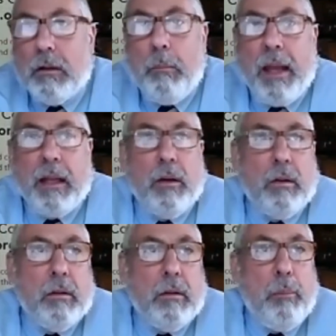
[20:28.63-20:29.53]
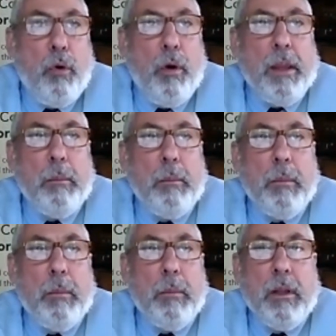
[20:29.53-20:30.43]
medical
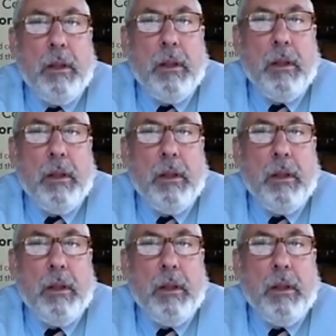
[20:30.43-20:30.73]
appointment